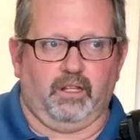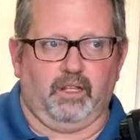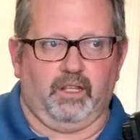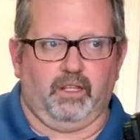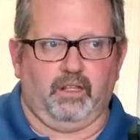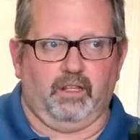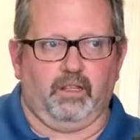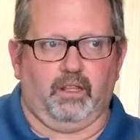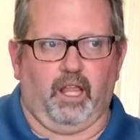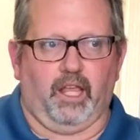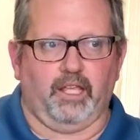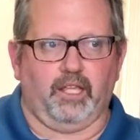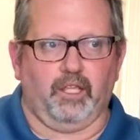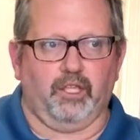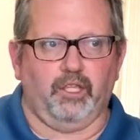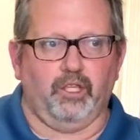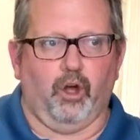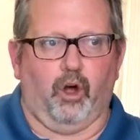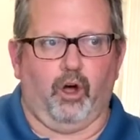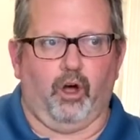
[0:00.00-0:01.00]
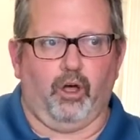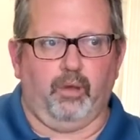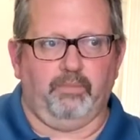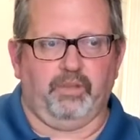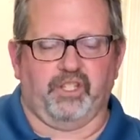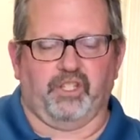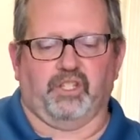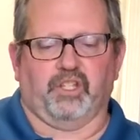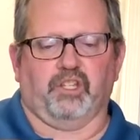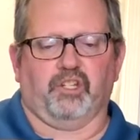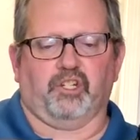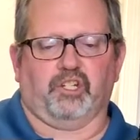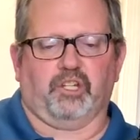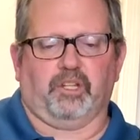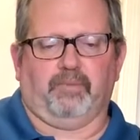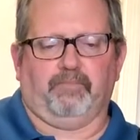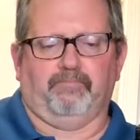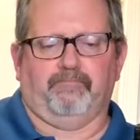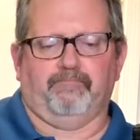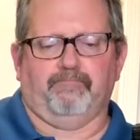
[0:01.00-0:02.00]
in like a yaw
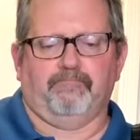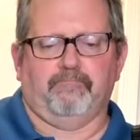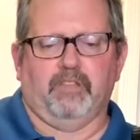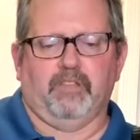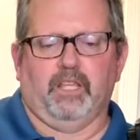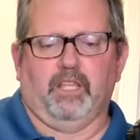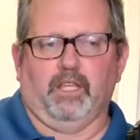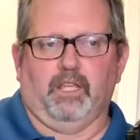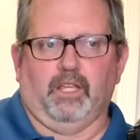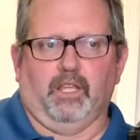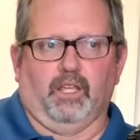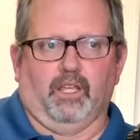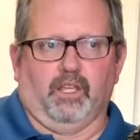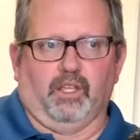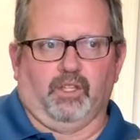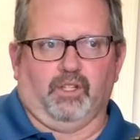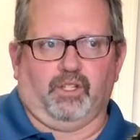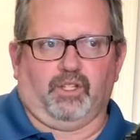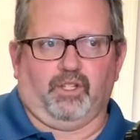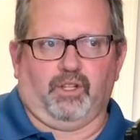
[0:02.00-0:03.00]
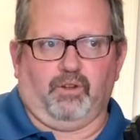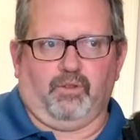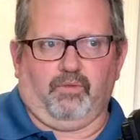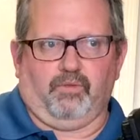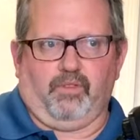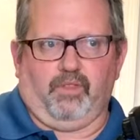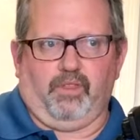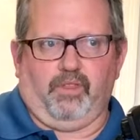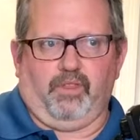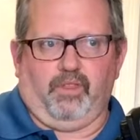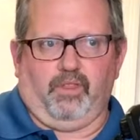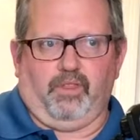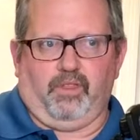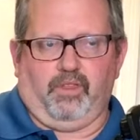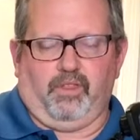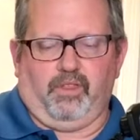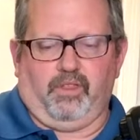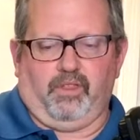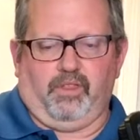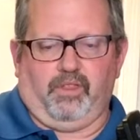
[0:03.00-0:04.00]
position. So
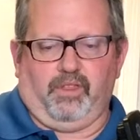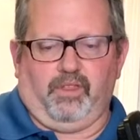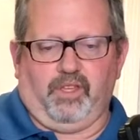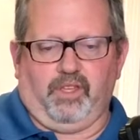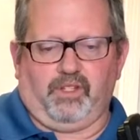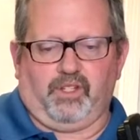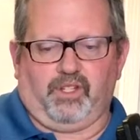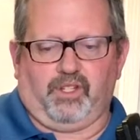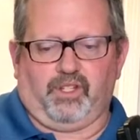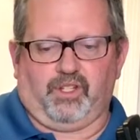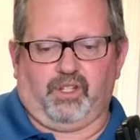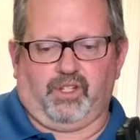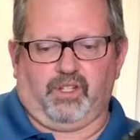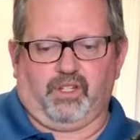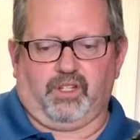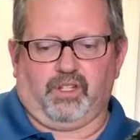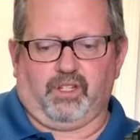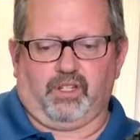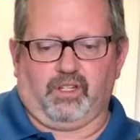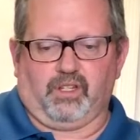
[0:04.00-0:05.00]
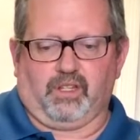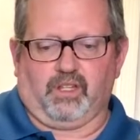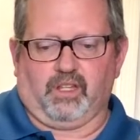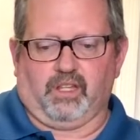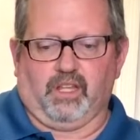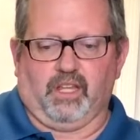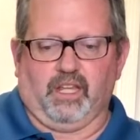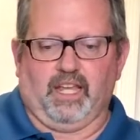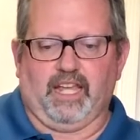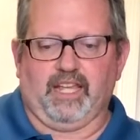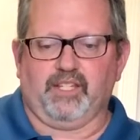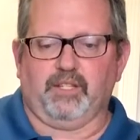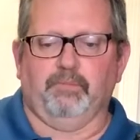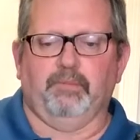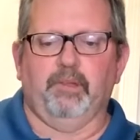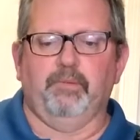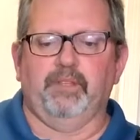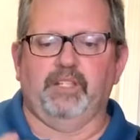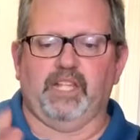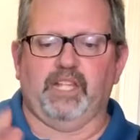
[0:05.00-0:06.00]
this has
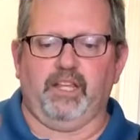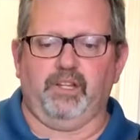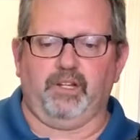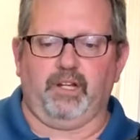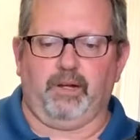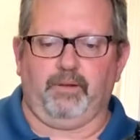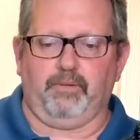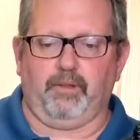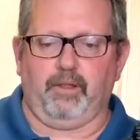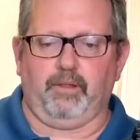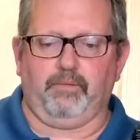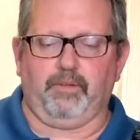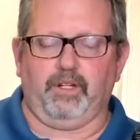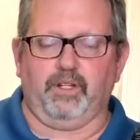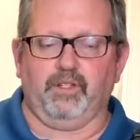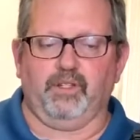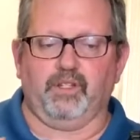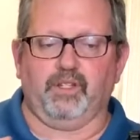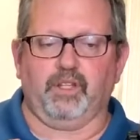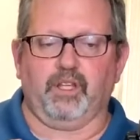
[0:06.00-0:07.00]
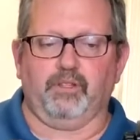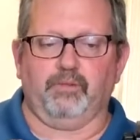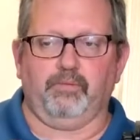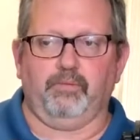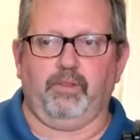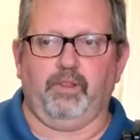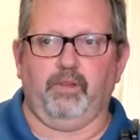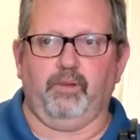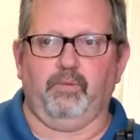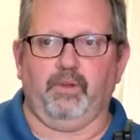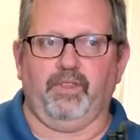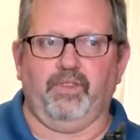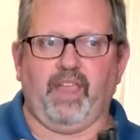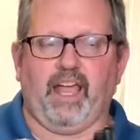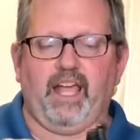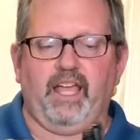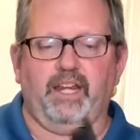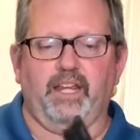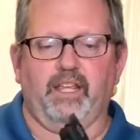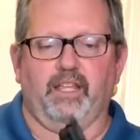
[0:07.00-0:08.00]
some limitation. I'm going to discuss with you what
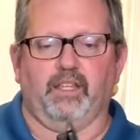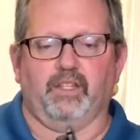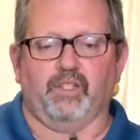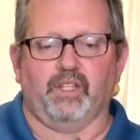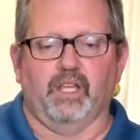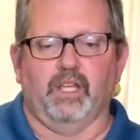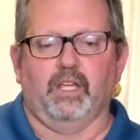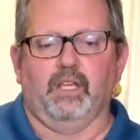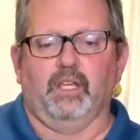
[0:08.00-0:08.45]
that is.